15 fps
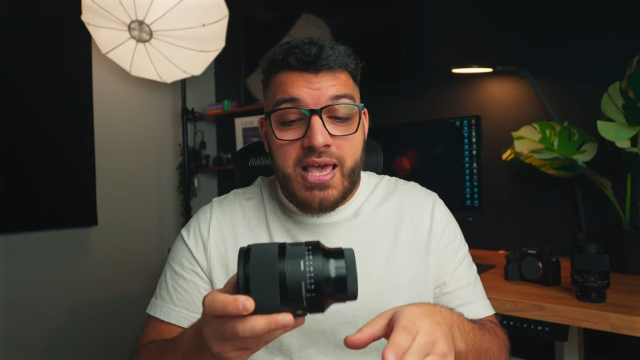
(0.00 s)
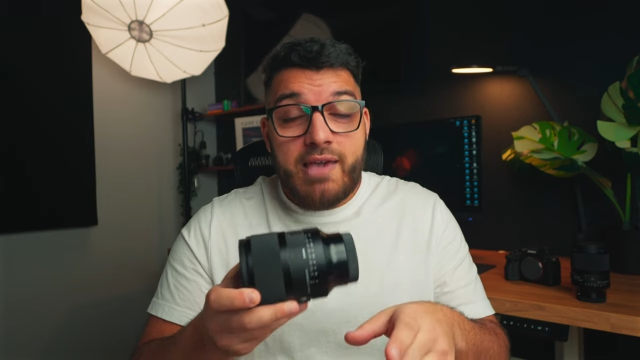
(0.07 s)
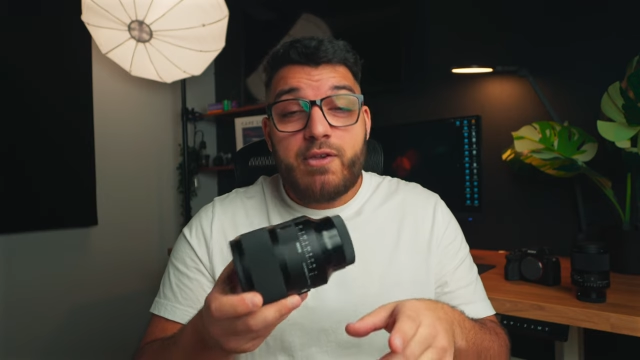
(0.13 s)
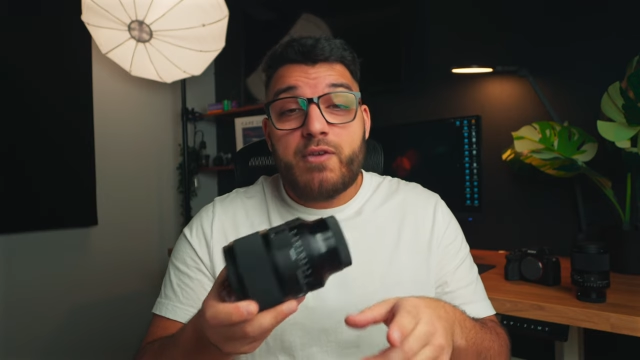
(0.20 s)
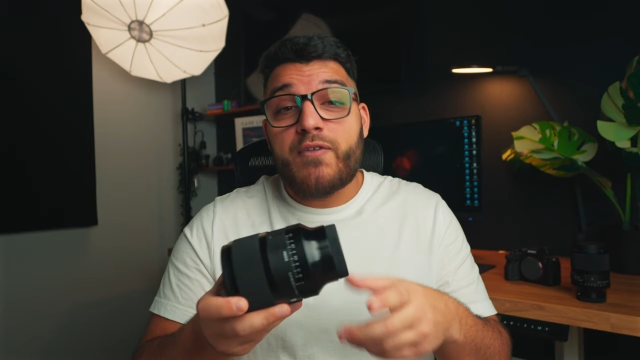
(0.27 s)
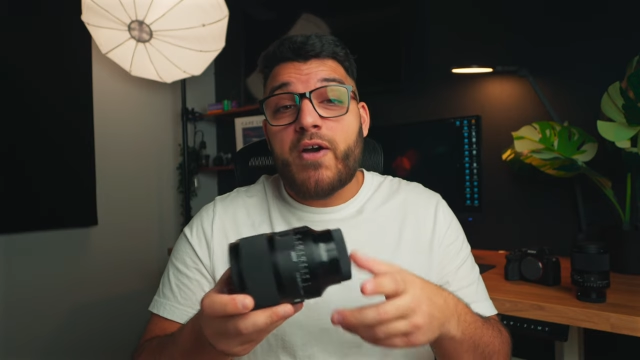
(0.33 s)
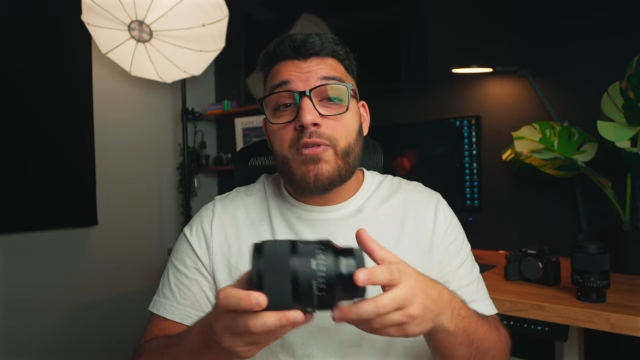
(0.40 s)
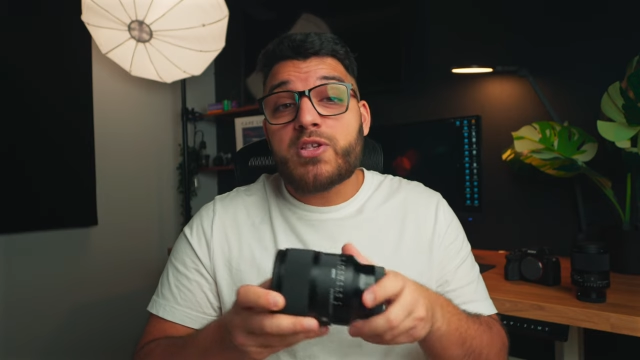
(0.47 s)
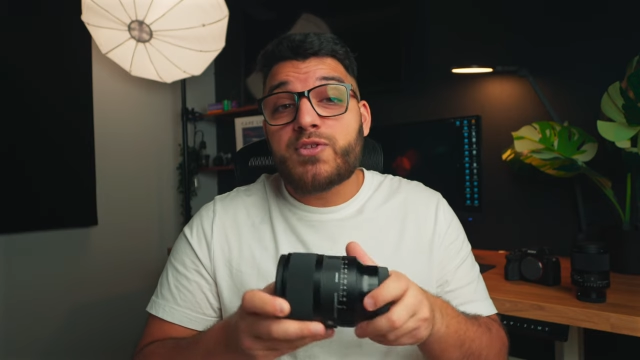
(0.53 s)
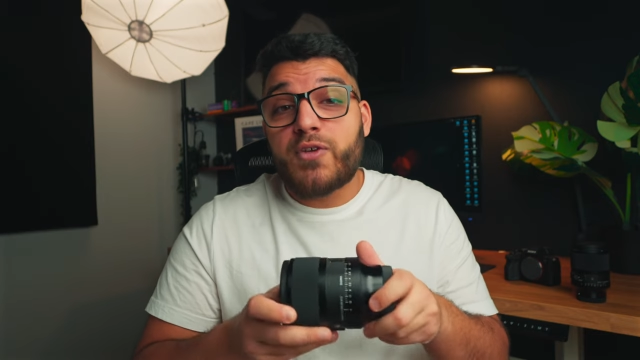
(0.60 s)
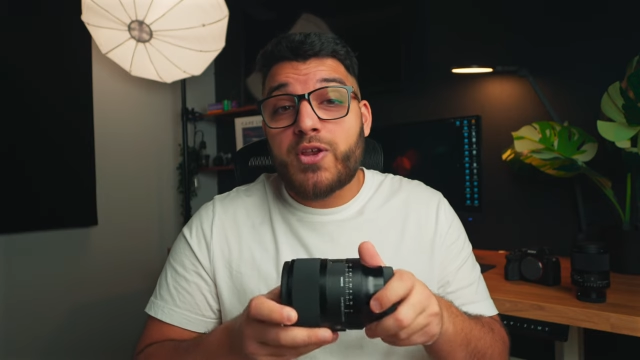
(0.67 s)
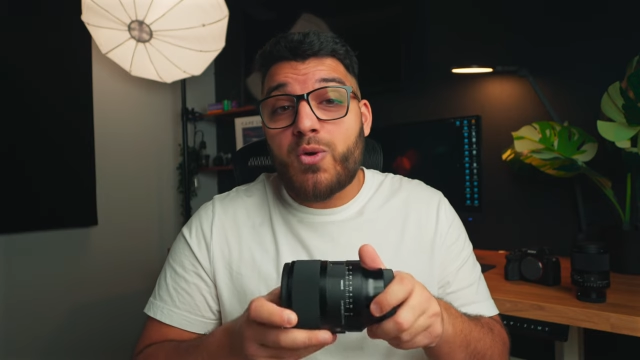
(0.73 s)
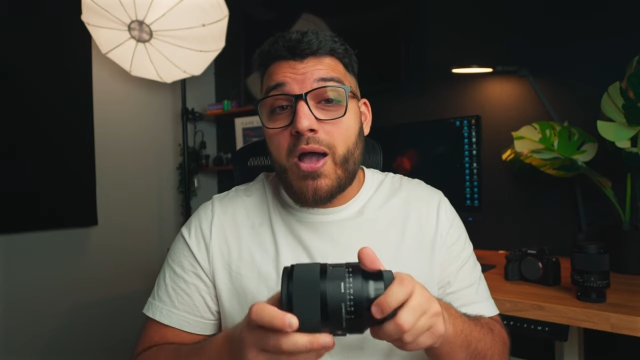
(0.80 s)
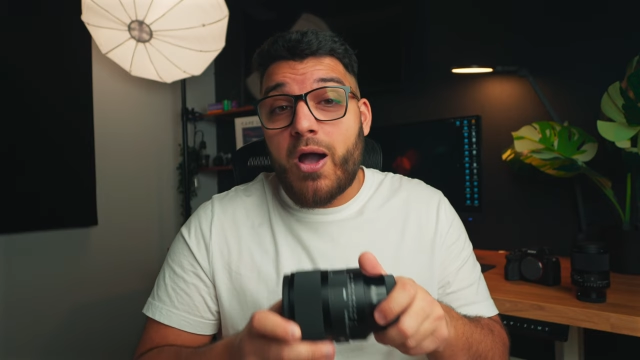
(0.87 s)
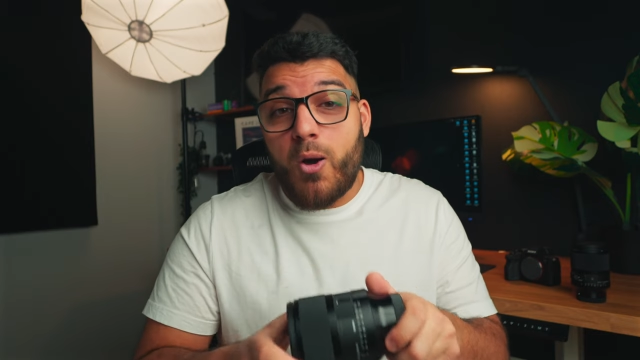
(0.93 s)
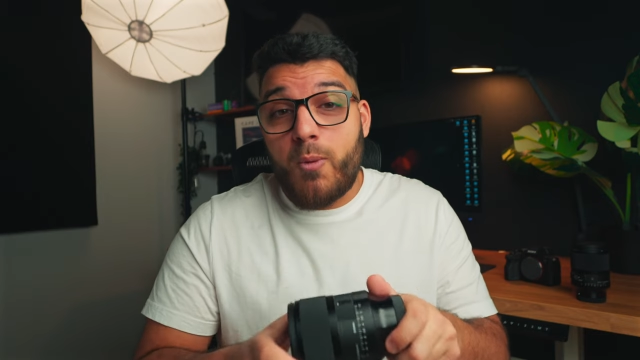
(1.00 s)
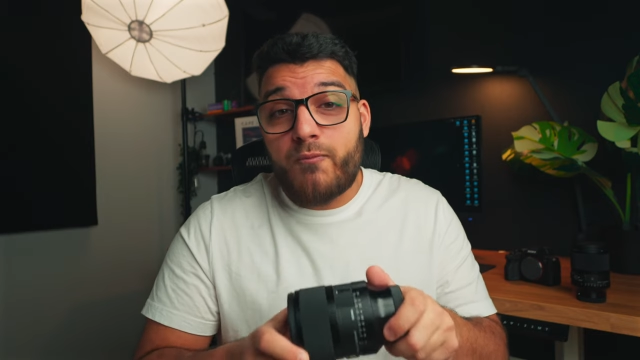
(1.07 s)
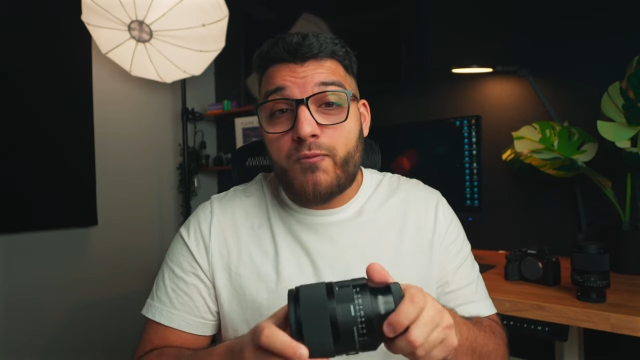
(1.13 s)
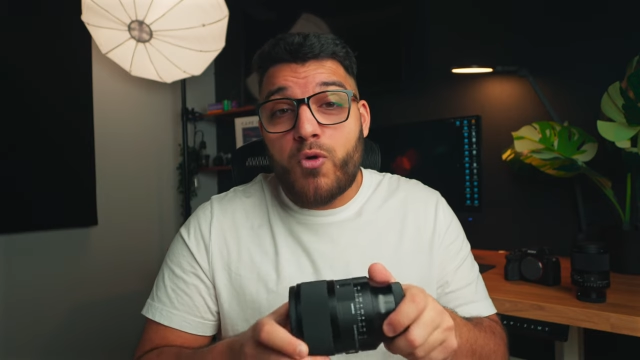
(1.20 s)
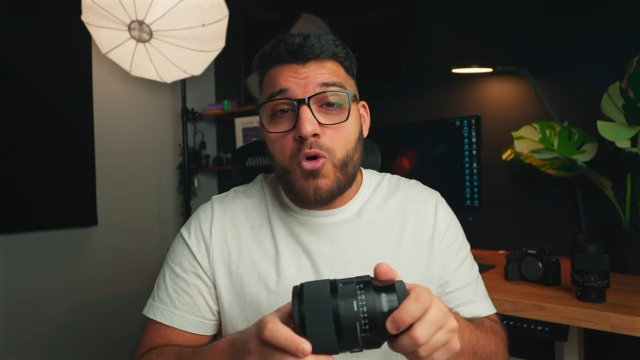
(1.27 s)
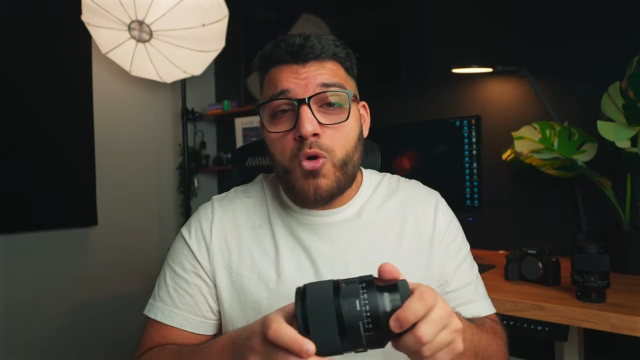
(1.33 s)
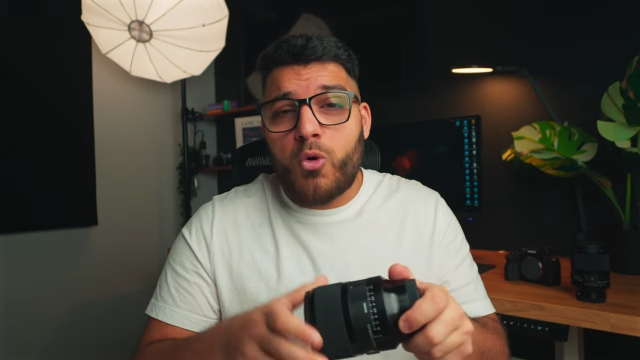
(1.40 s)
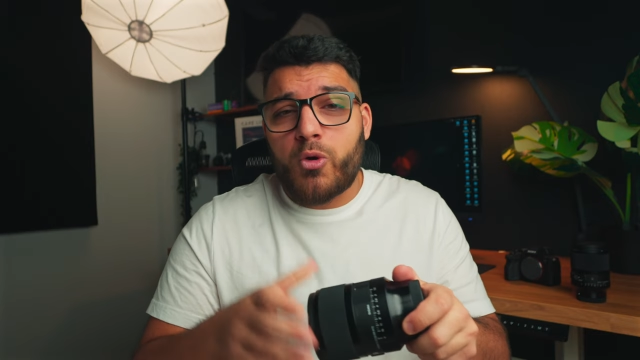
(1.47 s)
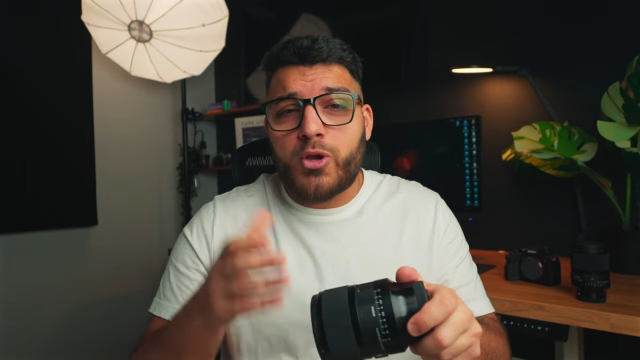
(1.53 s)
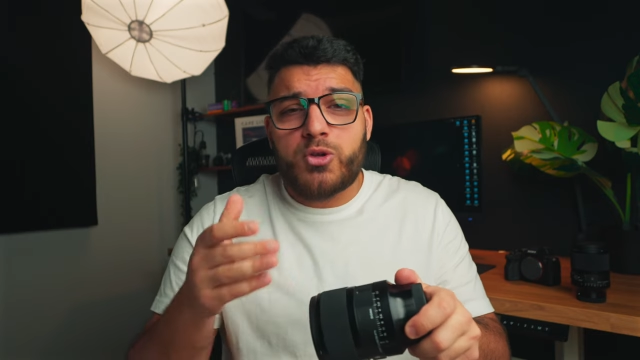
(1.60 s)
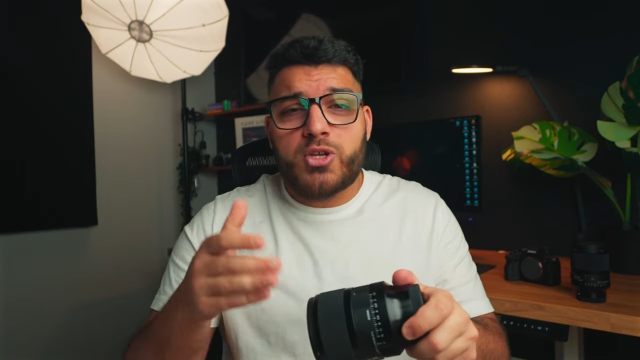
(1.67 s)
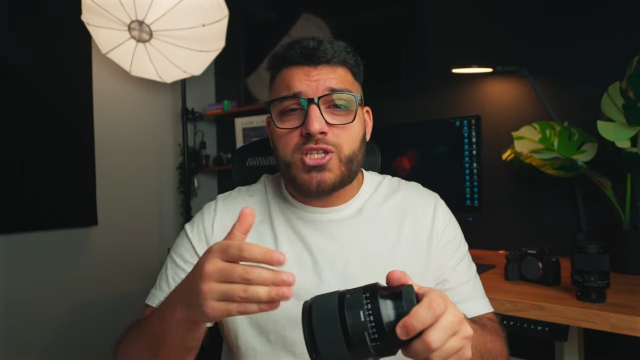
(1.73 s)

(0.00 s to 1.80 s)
If you found this video helpful or you